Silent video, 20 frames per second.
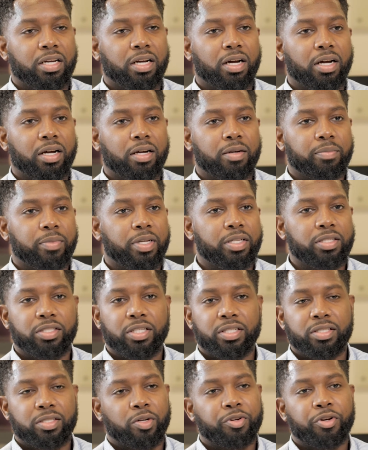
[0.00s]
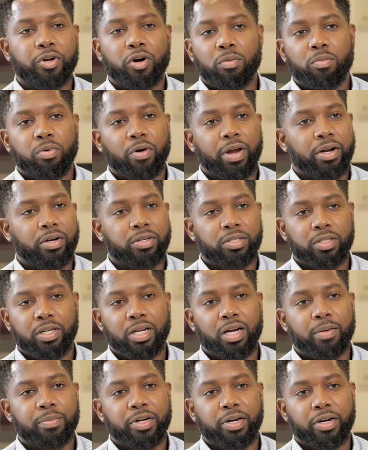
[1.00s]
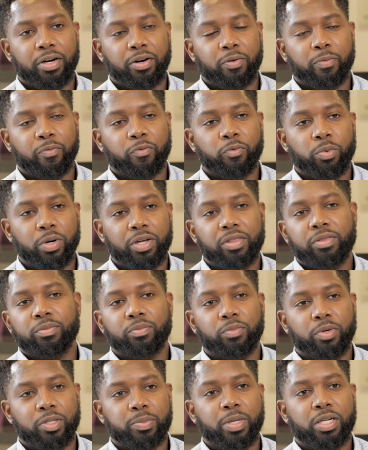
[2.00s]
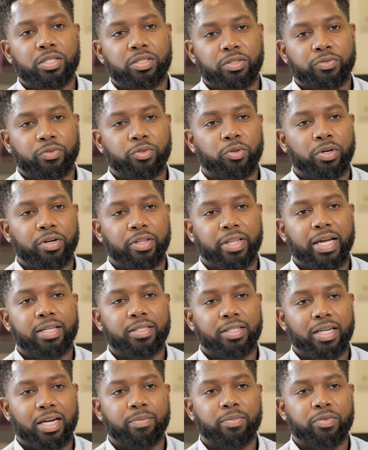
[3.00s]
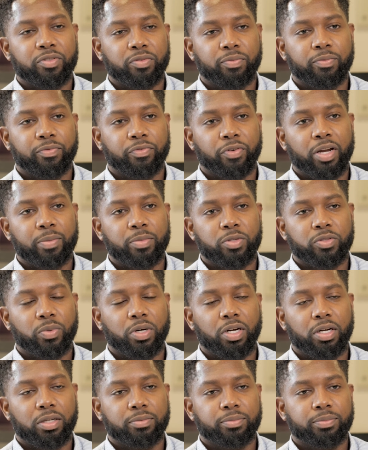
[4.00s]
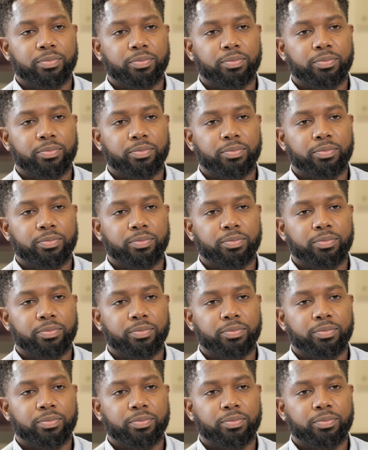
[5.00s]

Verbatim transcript: Um, it's just a no-brainer to come to her with, especially during that time frame as well.